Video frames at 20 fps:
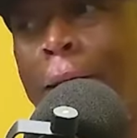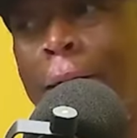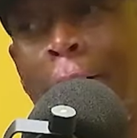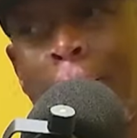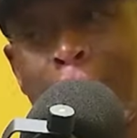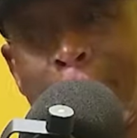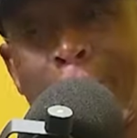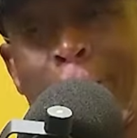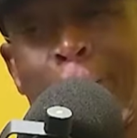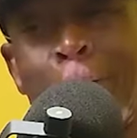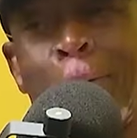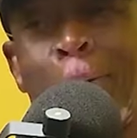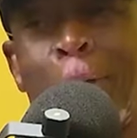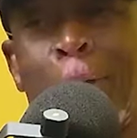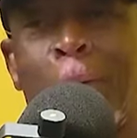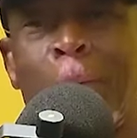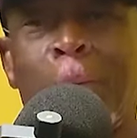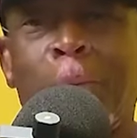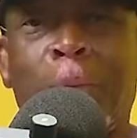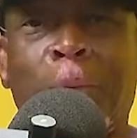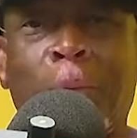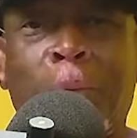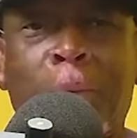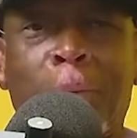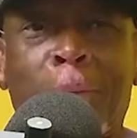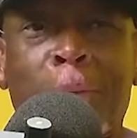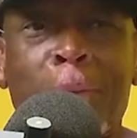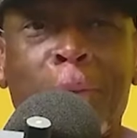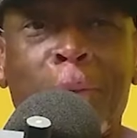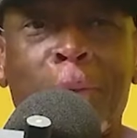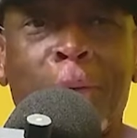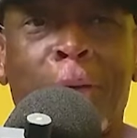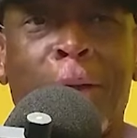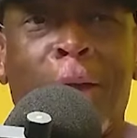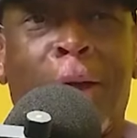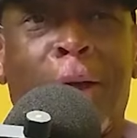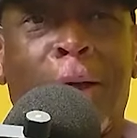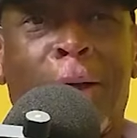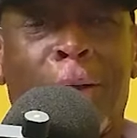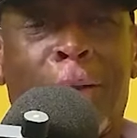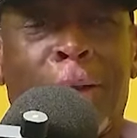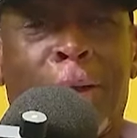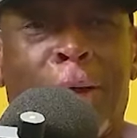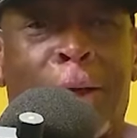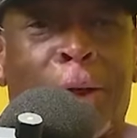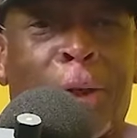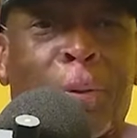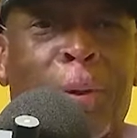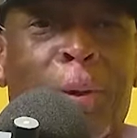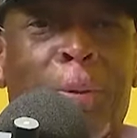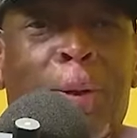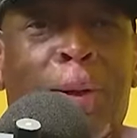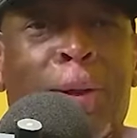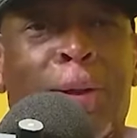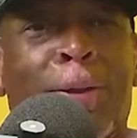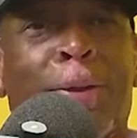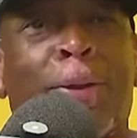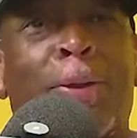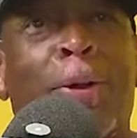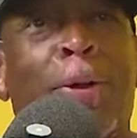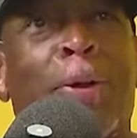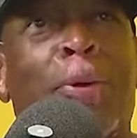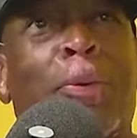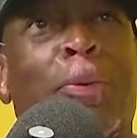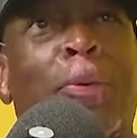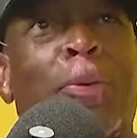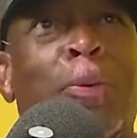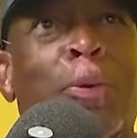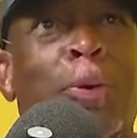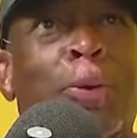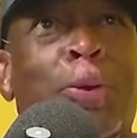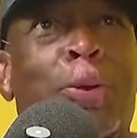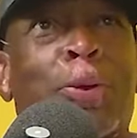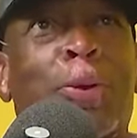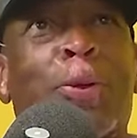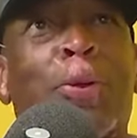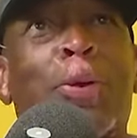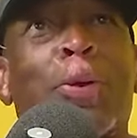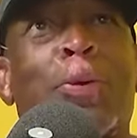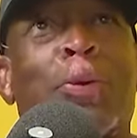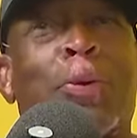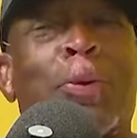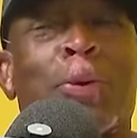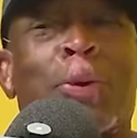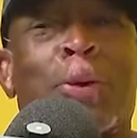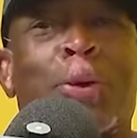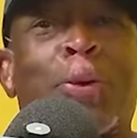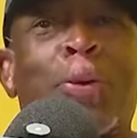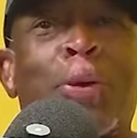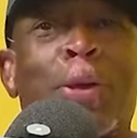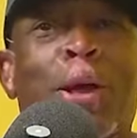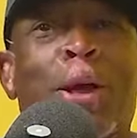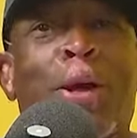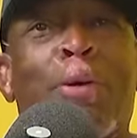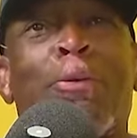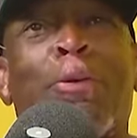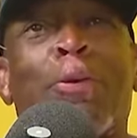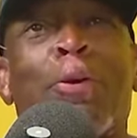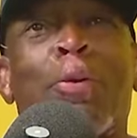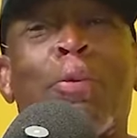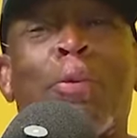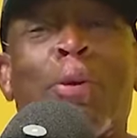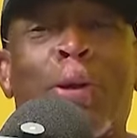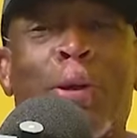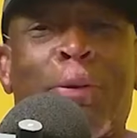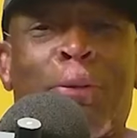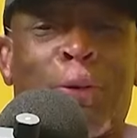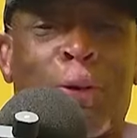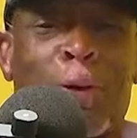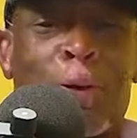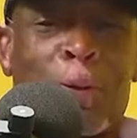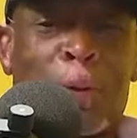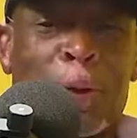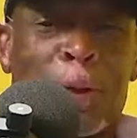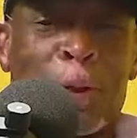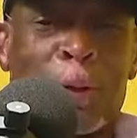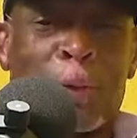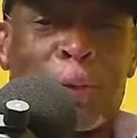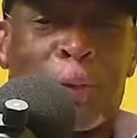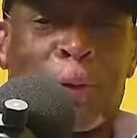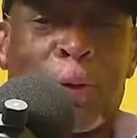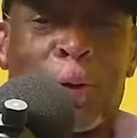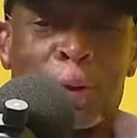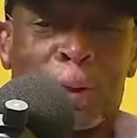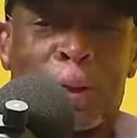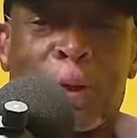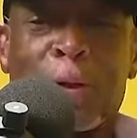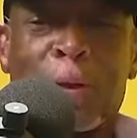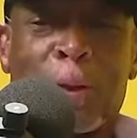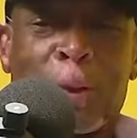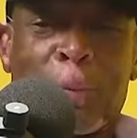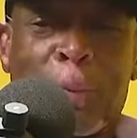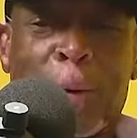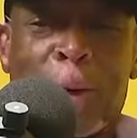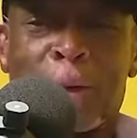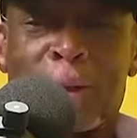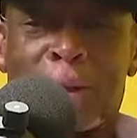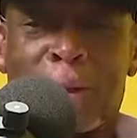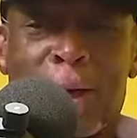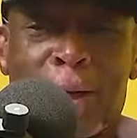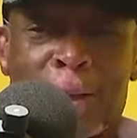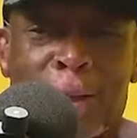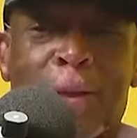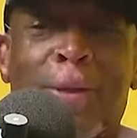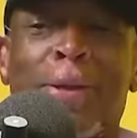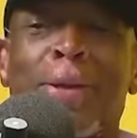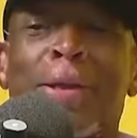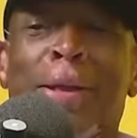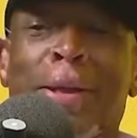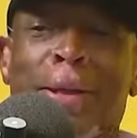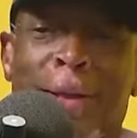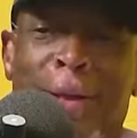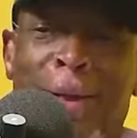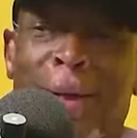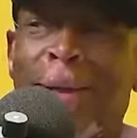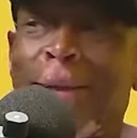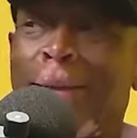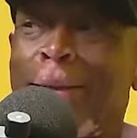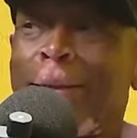tell you now. I remember we throw we throw the envelope on the floor. When it falls down, it makes dust, and we say, "Yeah,